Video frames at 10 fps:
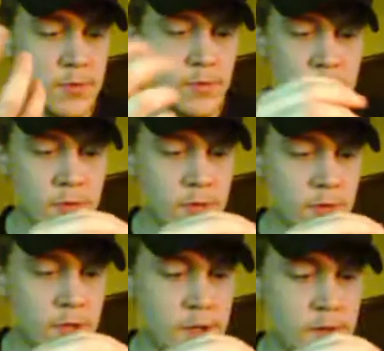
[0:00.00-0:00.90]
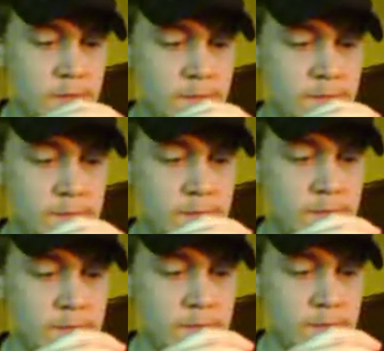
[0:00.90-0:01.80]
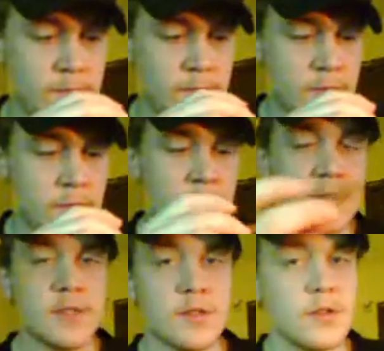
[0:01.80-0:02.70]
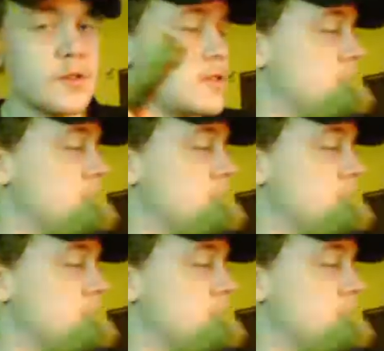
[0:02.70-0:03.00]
before. I like these long,